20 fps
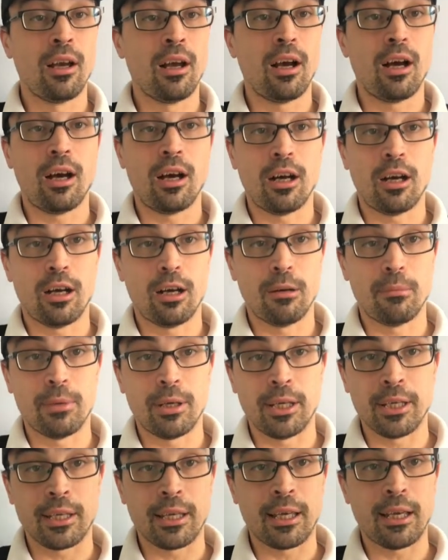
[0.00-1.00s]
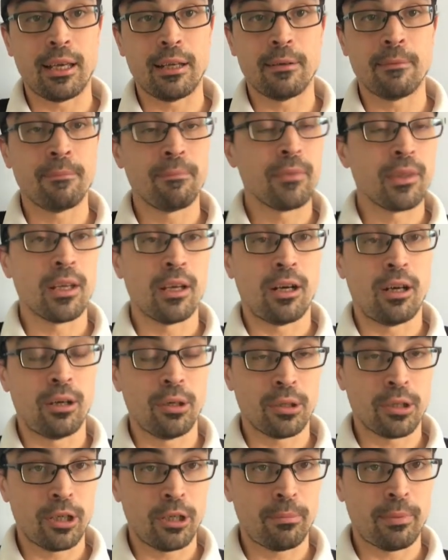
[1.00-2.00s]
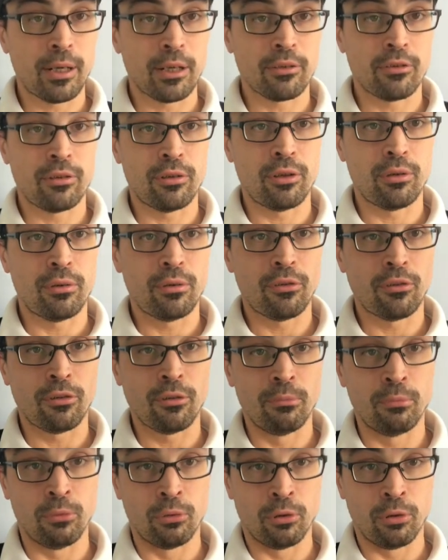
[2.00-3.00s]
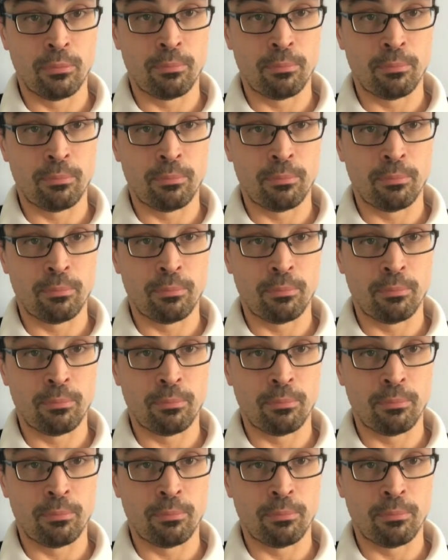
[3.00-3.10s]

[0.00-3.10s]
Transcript: Um, again, I'll go back to doing some more